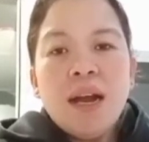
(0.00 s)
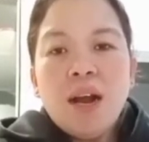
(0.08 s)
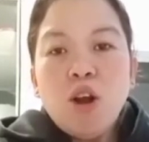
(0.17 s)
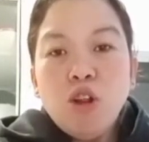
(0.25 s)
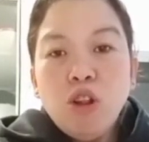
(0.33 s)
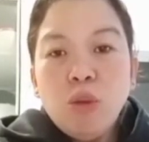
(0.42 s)

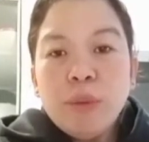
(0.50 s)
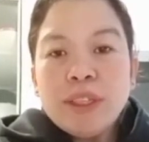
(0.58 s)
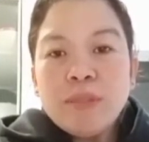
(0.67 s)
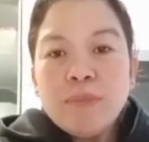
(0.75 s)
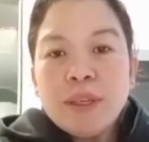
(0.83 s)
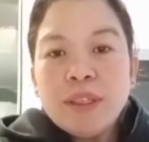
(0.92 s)
always
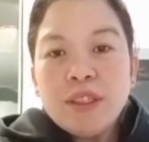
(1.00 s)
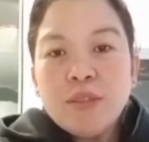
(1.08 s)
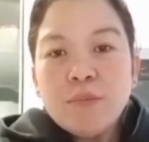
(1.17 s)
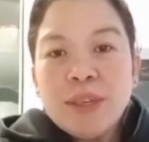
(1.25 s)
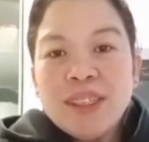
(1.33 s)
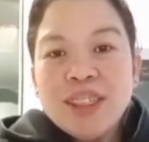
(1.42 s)

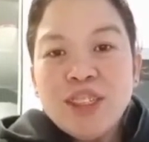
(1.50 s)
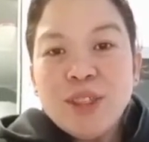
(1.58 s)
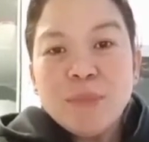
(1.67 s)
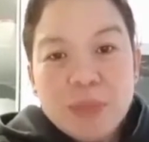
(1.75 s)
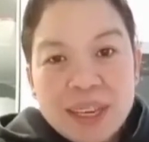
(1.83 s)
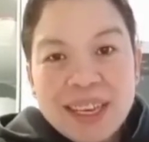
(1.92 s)
message
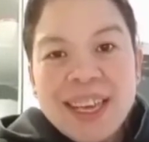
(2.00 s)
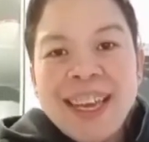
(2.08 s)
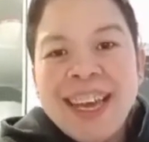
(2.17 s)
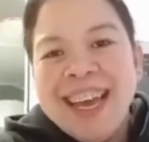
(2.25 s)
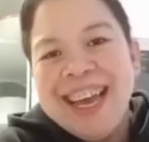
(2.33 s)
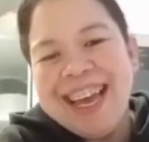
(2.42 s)
me.
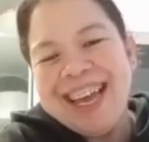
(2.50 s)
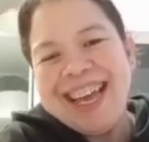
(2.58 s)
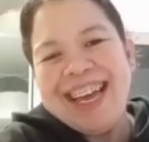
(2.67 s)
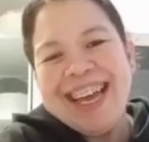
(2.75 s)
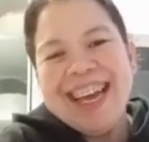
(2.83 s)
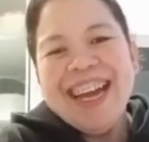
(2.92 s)

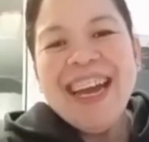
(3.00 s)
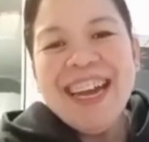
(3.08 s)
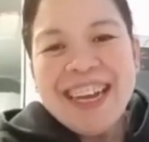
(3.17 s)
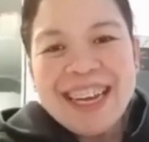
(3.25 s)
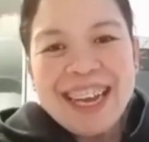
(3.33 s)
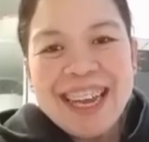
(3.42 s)

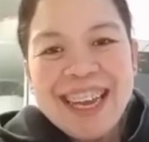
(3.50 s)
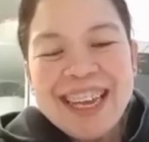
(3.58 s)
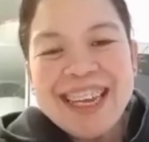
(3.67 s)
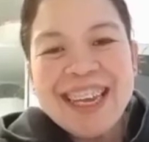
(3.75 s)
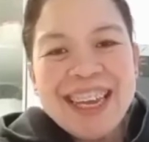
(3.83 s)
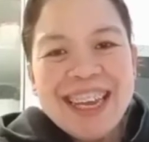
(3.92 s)

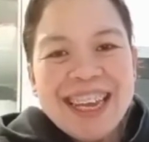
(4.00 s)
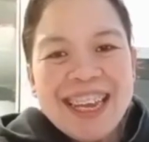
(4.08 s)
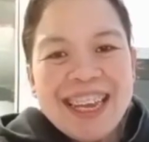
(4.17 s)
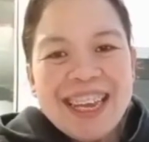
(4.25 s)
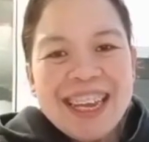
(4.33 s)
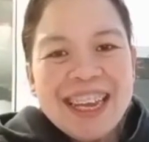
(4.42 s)
Kay
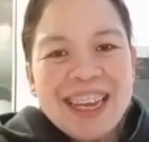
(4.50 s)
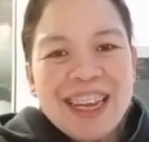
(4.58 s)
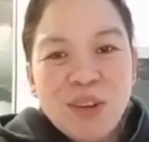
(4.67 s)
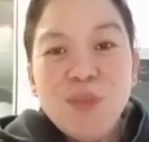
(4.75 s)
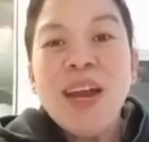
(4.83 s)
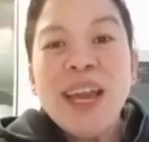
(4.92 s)

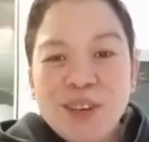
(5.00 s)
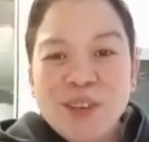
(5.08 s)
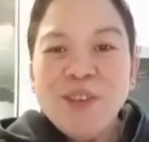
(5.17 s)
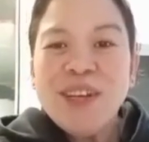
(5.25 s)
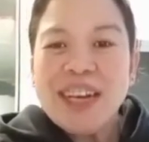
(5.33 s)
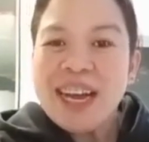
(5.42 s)
dugay ko na